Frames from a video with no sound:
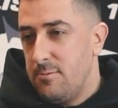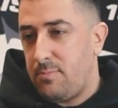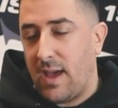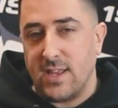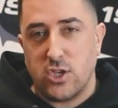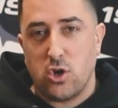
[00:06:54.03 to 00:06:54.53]

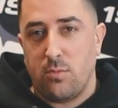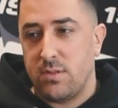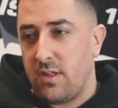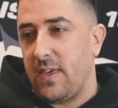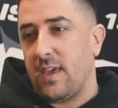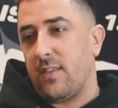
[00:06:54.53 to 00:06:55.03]
paint jobs
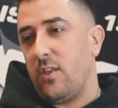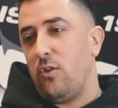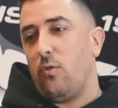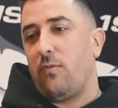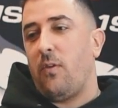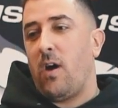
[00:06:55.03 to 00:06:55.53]
I think that
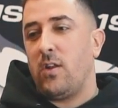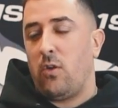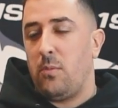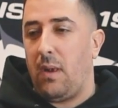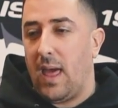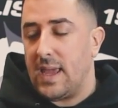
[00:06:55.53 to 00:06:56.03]
you'll find on
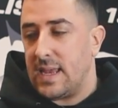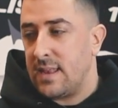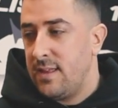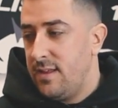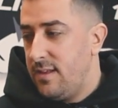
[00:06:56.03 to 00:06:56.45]
a blade.